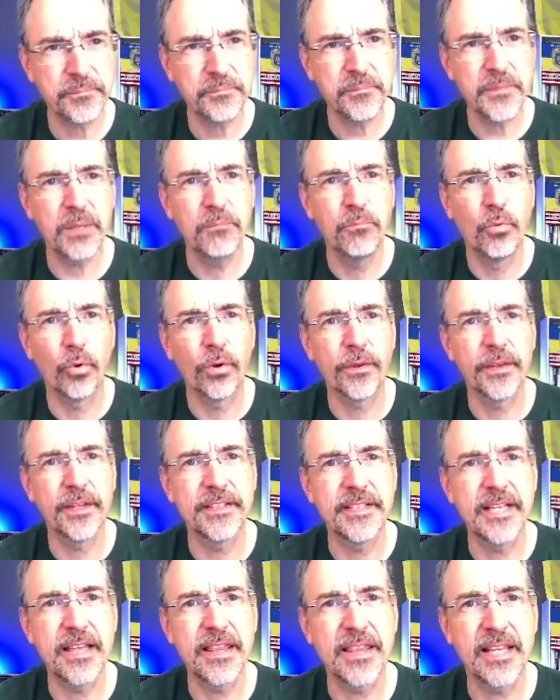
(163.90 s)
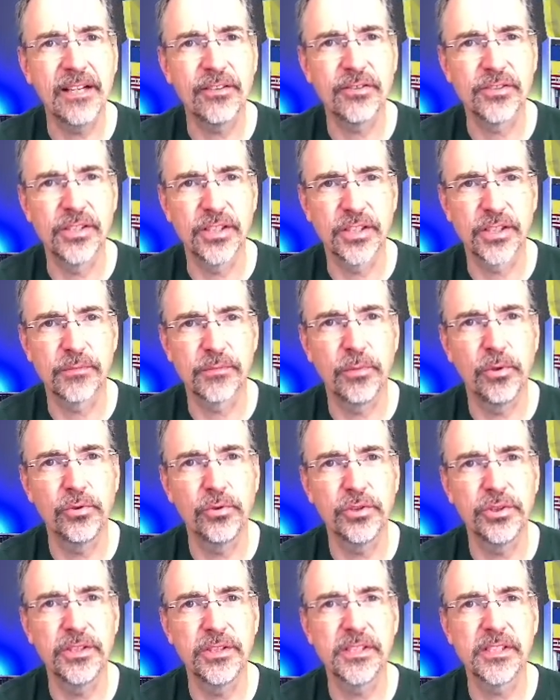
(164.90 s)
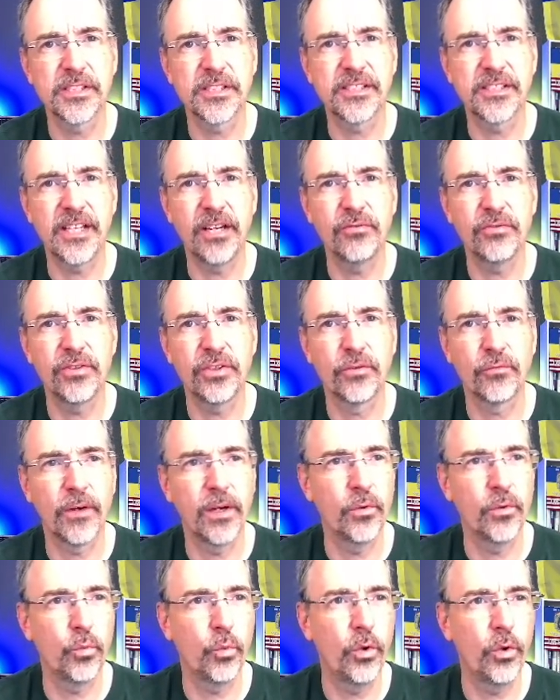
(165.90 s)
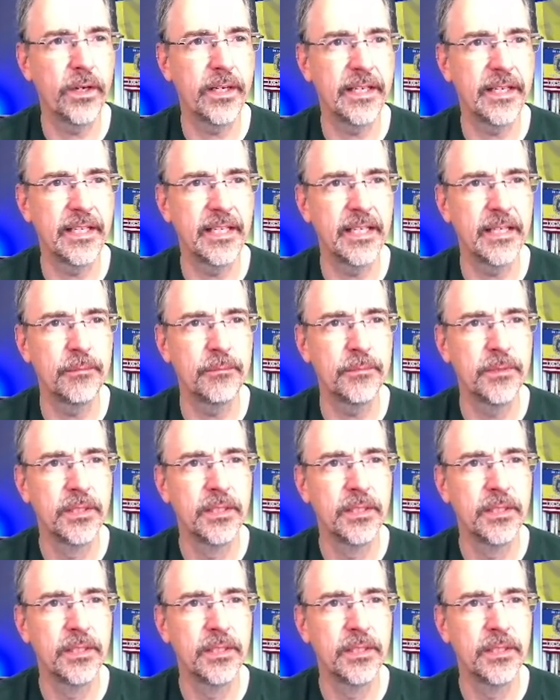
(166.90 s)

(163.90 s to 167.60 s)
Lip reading: more than 10,000 explosions sounded around 1 a.m.